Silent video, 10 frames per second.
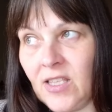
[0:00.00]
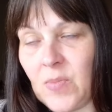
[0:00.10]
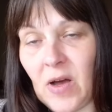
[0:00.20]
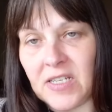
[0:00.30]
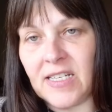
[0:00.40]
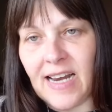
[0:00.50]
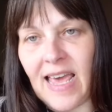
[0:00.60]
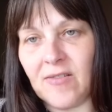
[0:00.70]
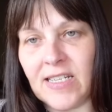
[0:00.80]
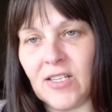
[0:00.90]
the personal
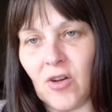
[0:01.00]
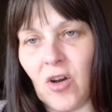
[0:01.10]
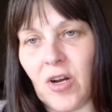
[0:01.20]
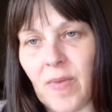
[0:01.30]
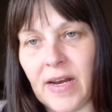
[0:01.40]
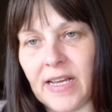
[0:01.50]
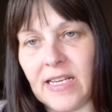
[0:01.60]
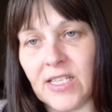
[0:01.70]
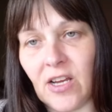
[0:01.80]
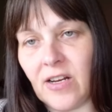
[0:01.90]
allowance is not a lot of
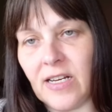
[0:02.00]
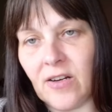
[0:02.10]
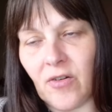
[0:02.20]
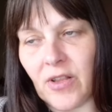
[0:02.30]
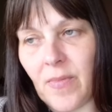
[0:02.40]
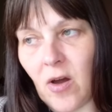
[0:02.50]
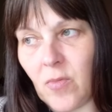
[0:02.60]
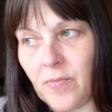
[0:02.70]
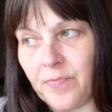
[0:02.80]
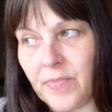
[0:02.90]
money, certainly not at the
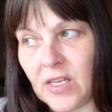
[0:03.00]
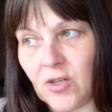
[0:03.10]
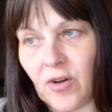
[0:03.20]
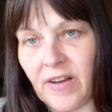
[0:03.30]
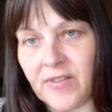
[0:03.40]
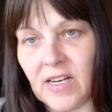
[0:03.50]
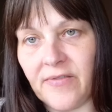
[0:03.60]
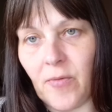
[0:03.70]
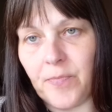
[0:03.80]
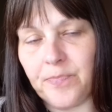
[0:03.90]
moment. It's not enough to
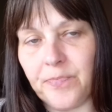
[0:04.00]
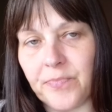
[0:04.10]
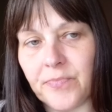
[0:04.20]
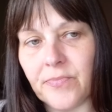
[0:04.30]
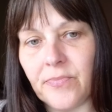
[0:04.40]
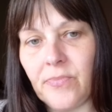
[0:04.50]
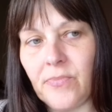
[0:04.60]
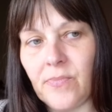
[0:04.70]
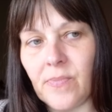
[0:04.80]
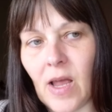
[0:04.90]
live on.
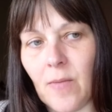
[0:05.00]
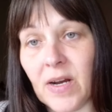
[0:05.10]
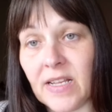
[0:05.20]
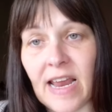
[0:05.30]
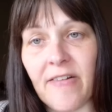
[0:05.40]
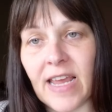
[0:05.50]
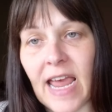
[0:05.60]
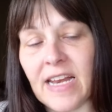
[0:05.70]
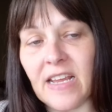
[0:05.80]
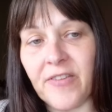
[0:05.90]
But there
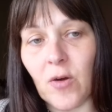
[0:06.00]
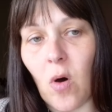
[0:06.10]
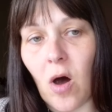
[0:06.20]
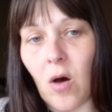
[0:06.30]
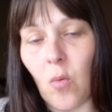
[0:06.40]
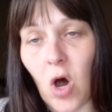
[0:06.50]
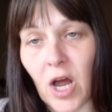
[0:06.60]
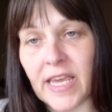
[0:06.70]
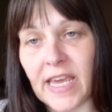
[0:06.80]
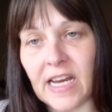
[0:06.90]
again, if you are
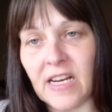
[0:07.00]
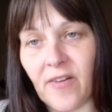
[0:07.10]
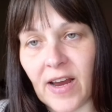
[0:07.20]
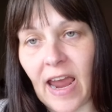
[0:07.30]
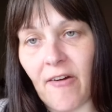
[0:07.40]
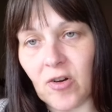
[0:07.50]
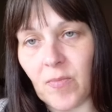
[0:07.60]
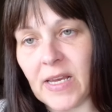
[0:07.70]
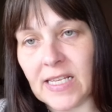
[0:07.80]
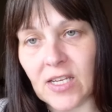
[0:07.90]
working, and if I carried
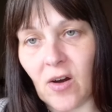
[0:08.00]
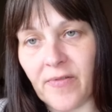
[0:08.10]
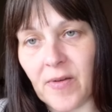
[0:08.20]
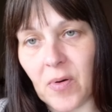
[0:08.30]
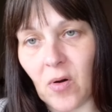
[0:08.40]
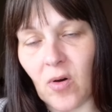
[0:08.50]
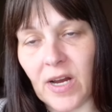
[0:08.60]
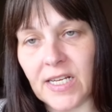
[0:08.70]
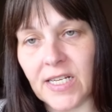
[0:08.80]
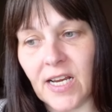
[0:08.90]
on being
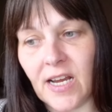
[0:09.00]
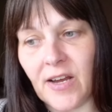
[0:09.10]
self-employed